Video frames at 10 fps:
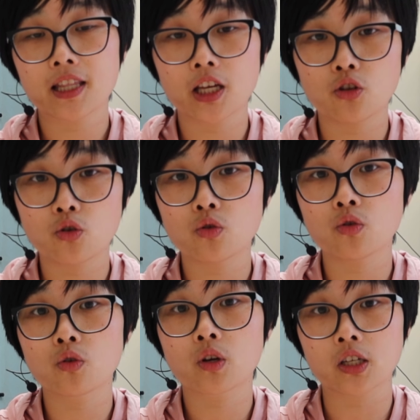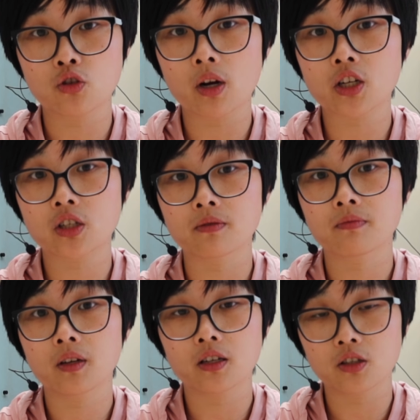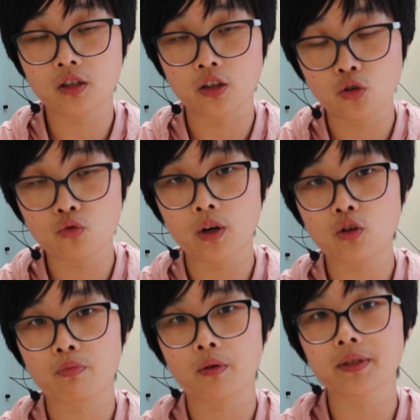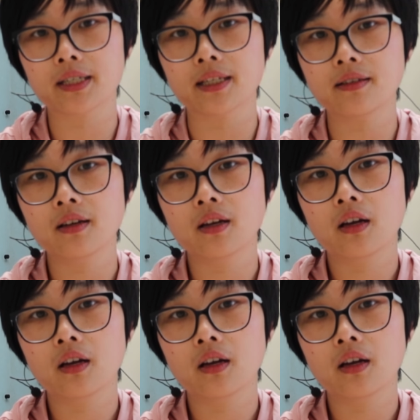the new construction, the new rental property,